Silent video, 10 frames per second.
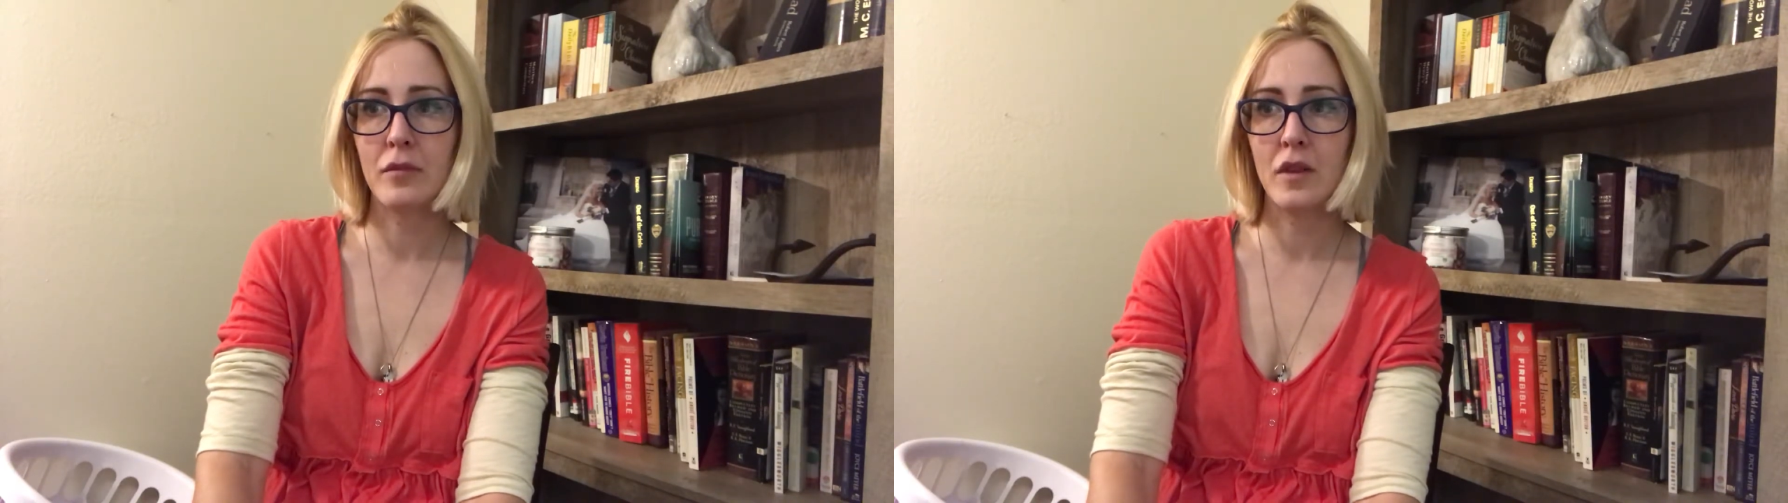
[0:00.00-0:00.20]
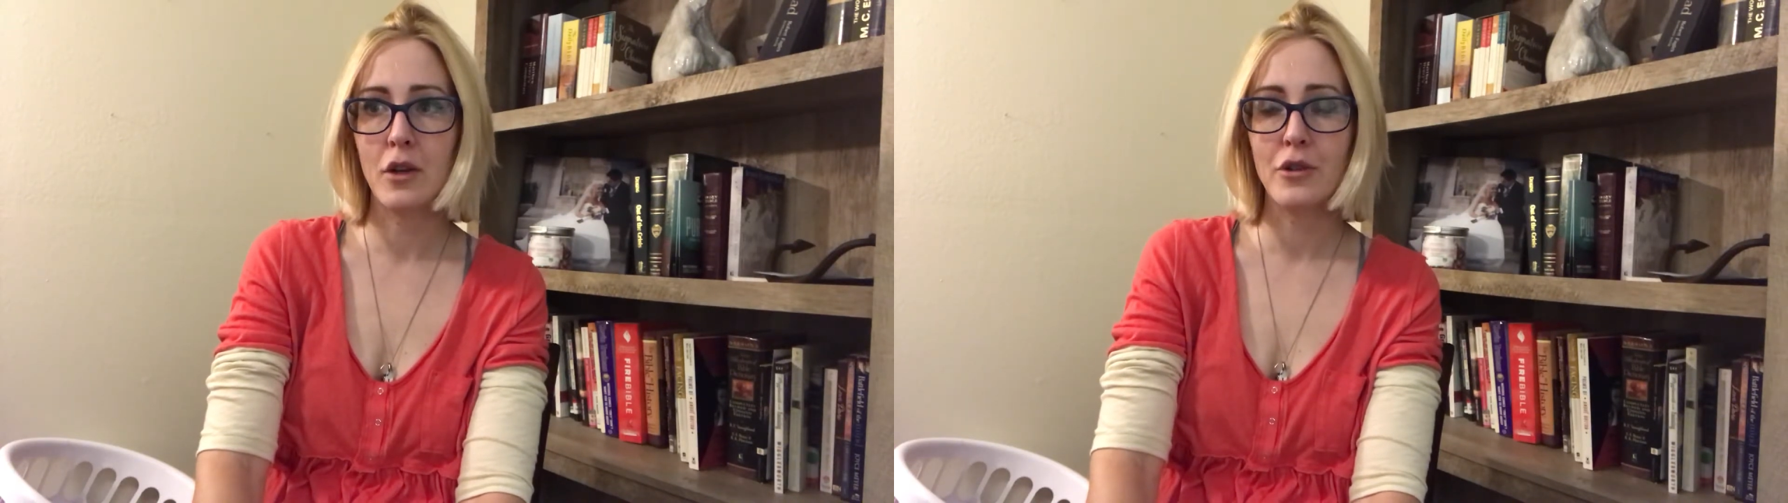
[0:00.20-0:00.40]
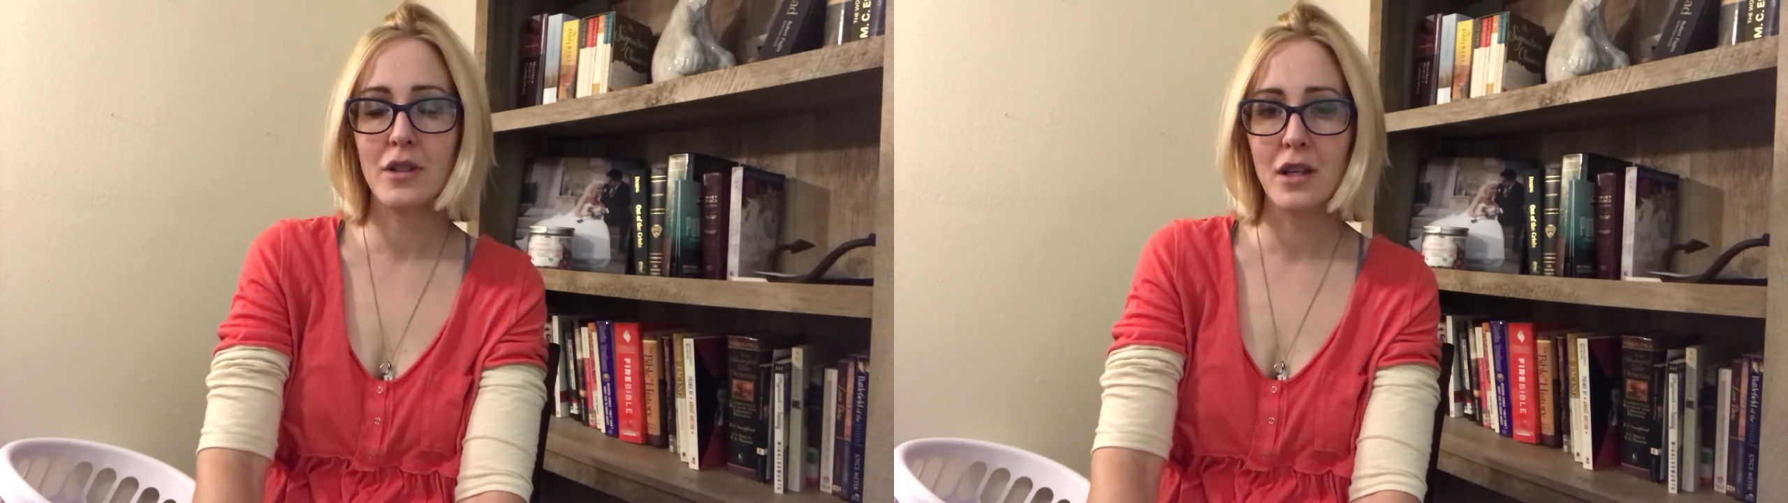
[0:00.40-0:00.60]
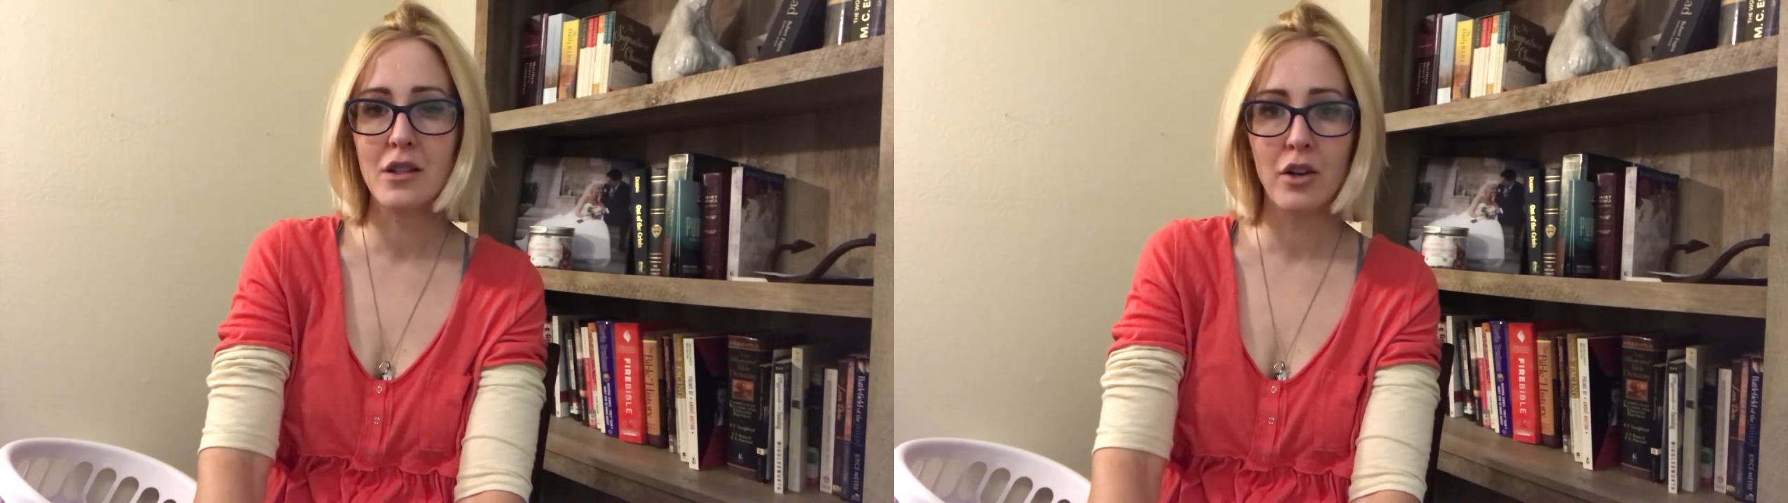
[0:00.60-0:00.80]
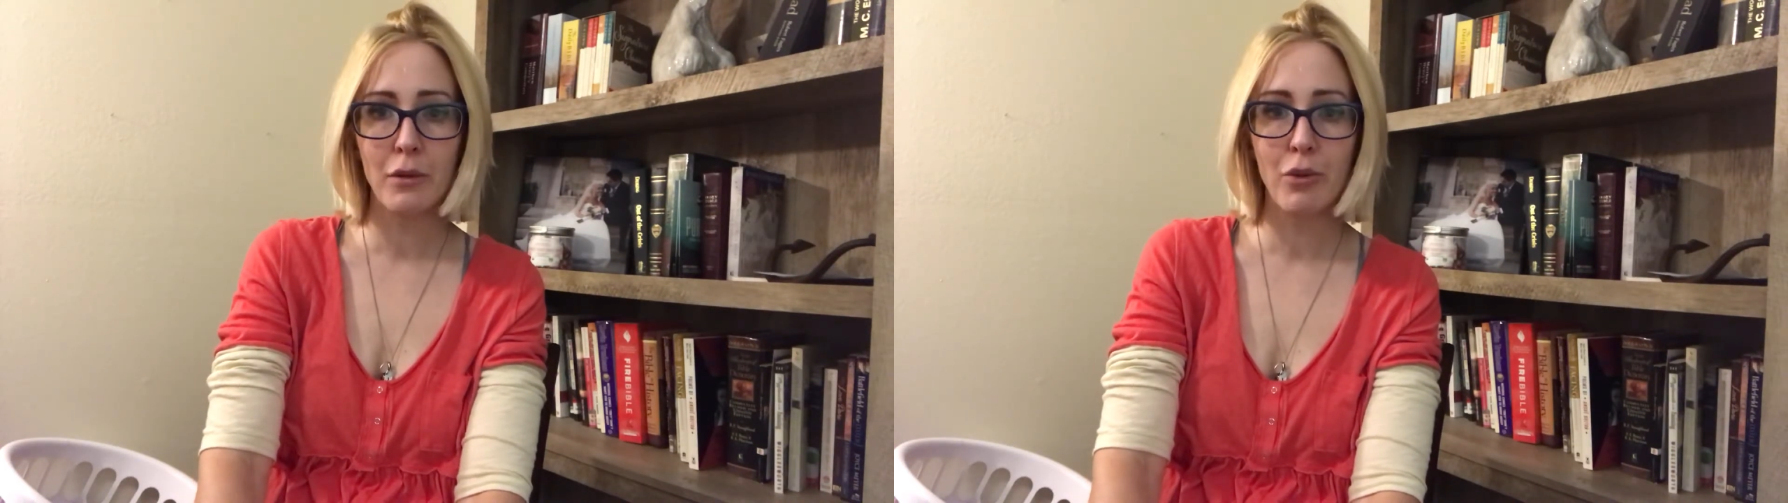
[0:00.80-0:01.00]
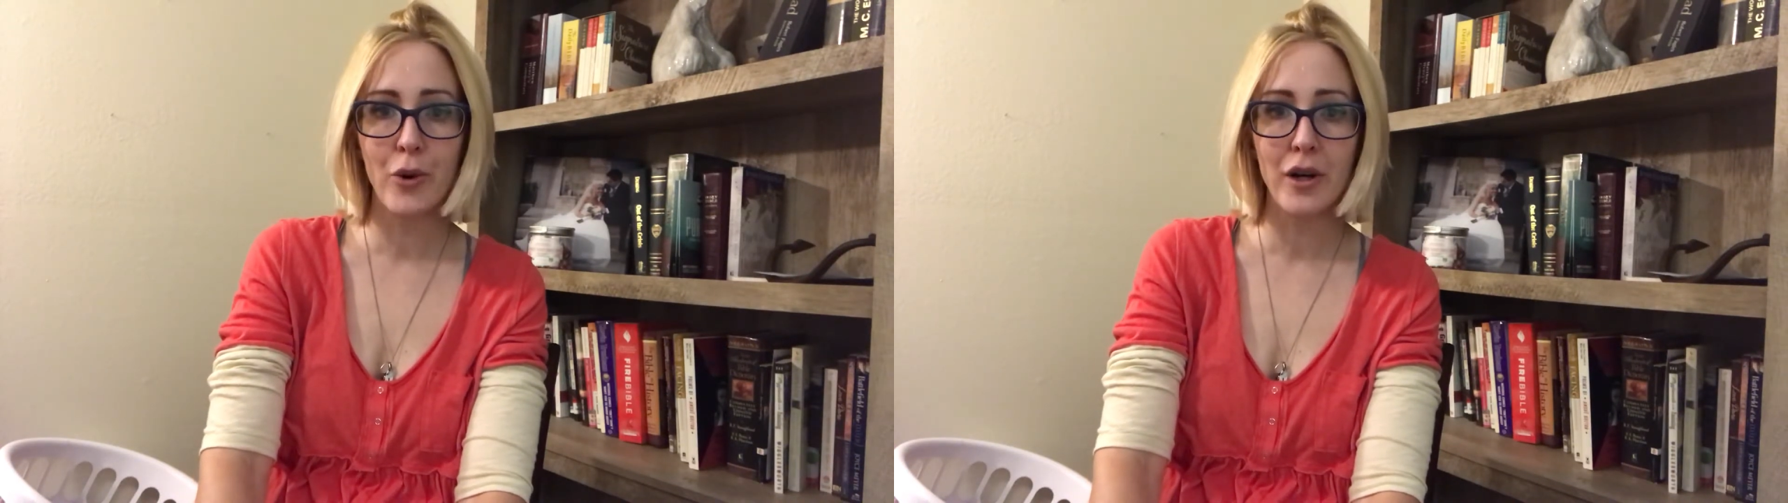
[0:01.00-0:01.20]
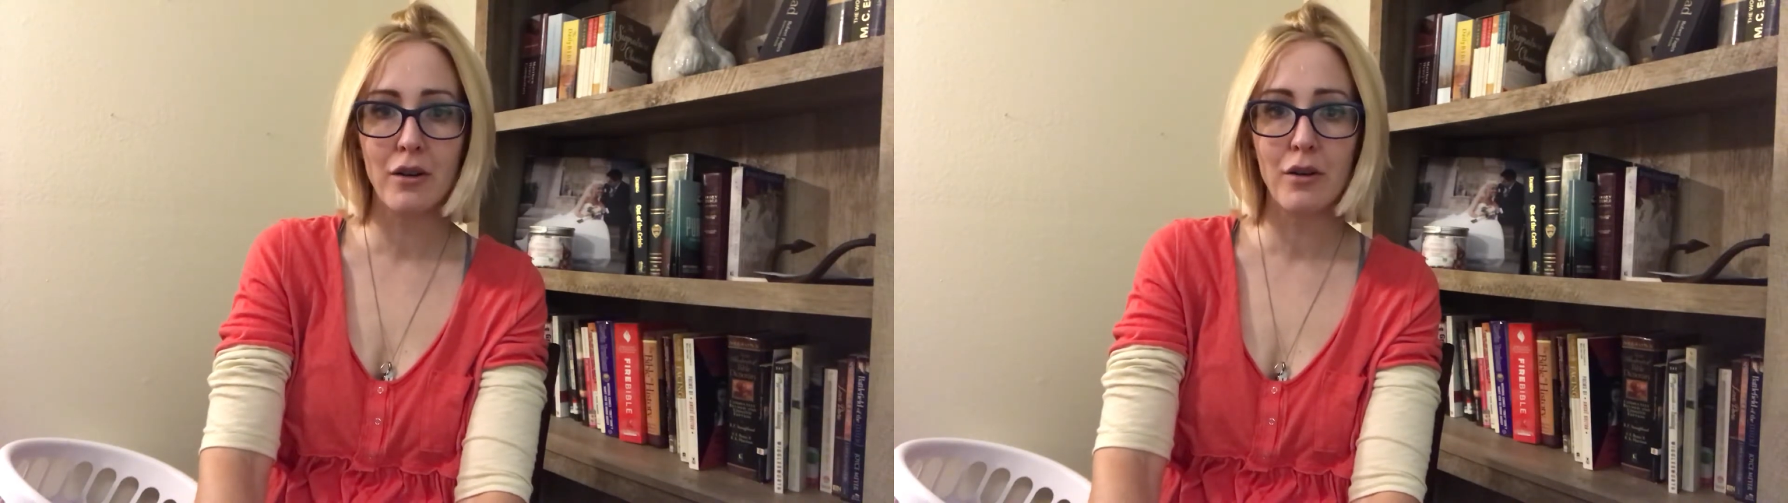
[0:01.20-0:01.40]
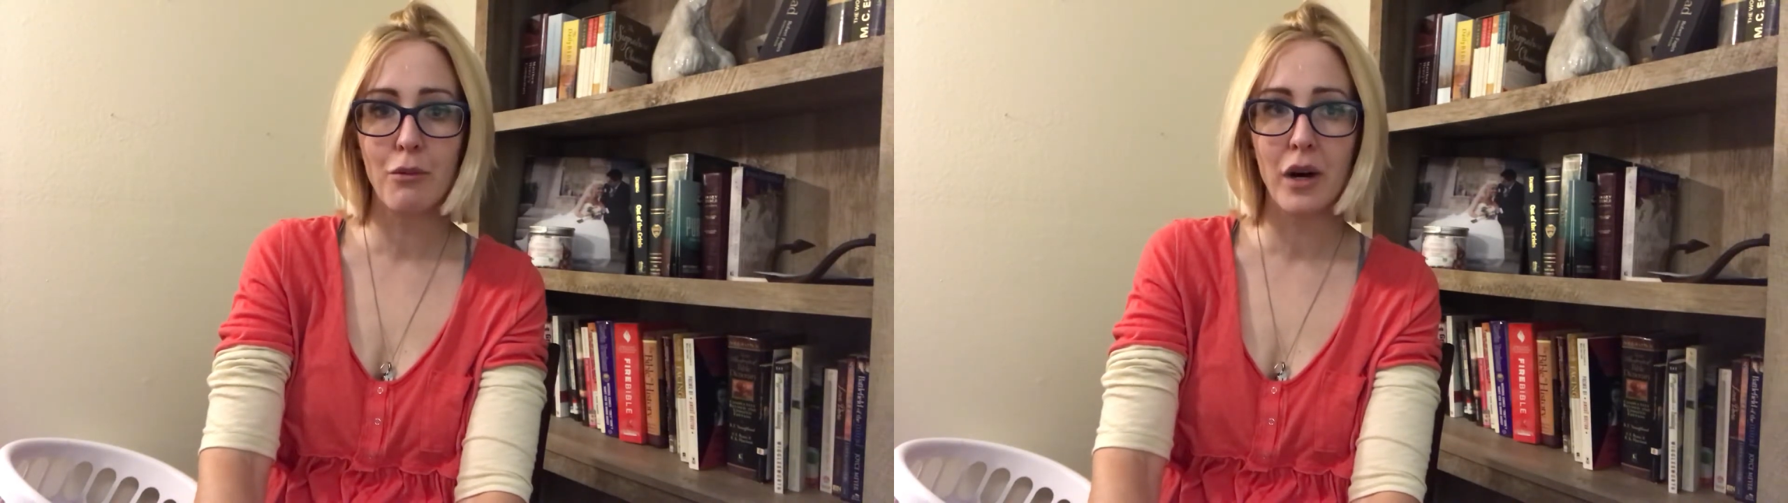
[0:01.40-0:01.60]
those things are
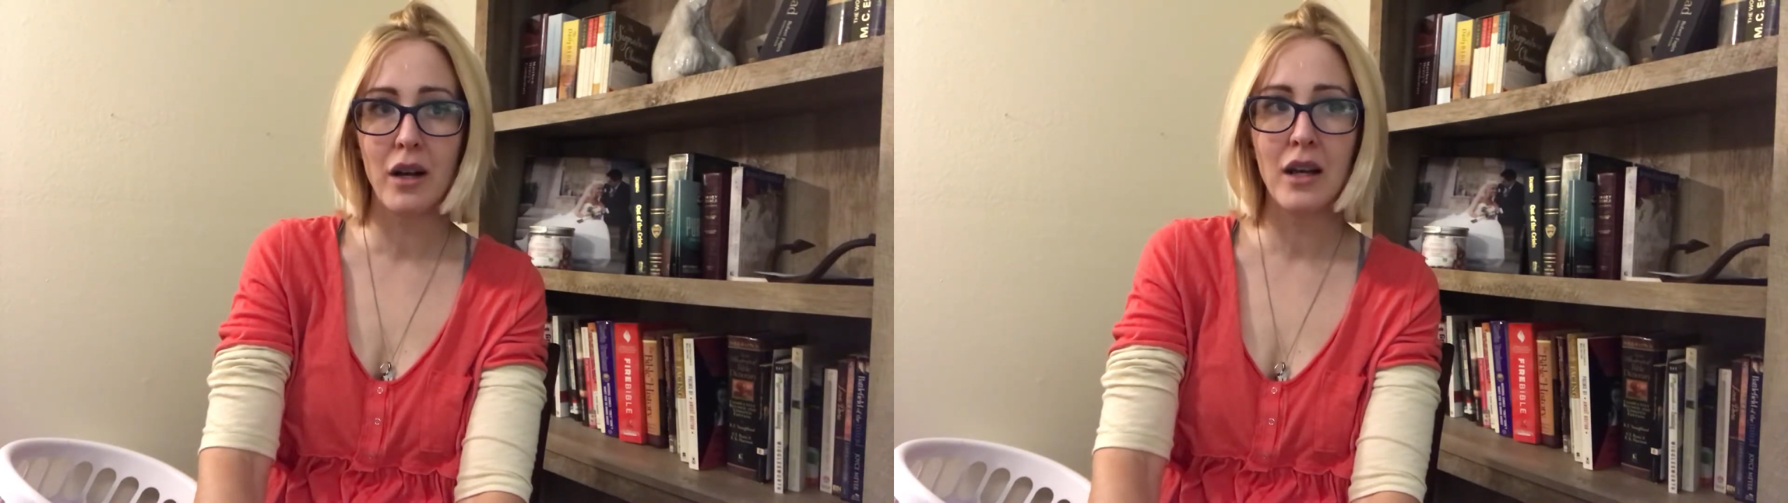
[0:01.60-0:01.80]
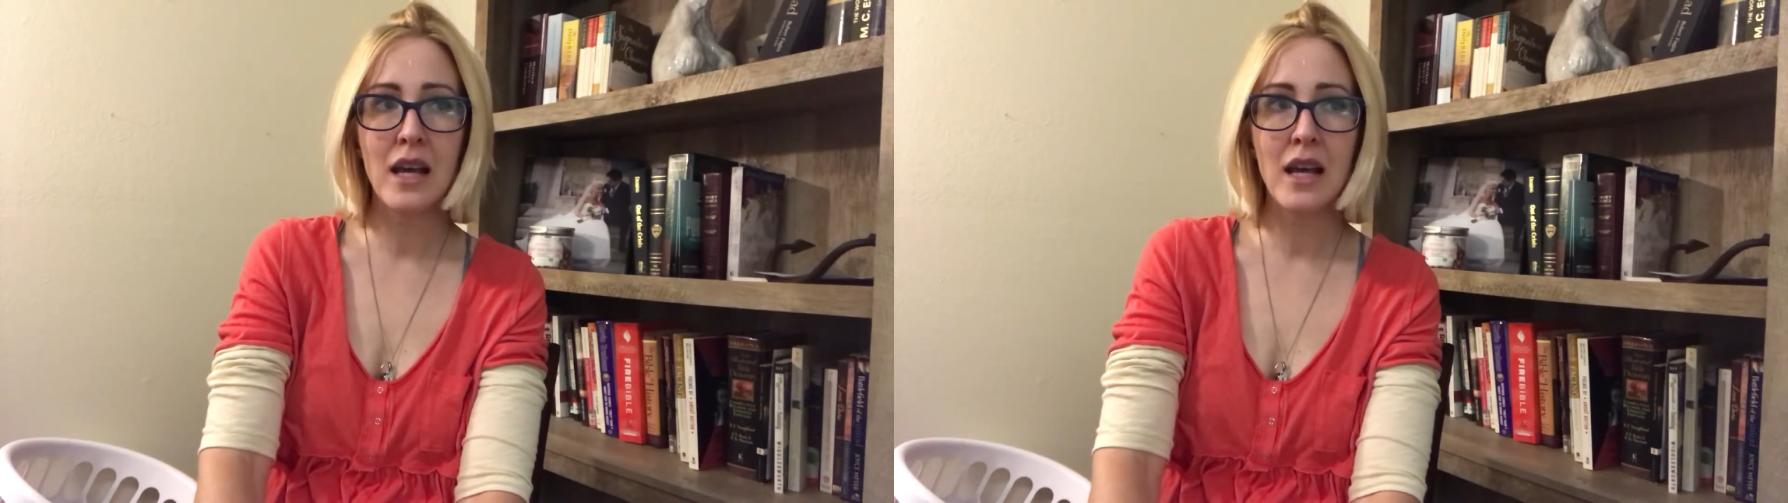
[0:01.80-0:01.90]
important, but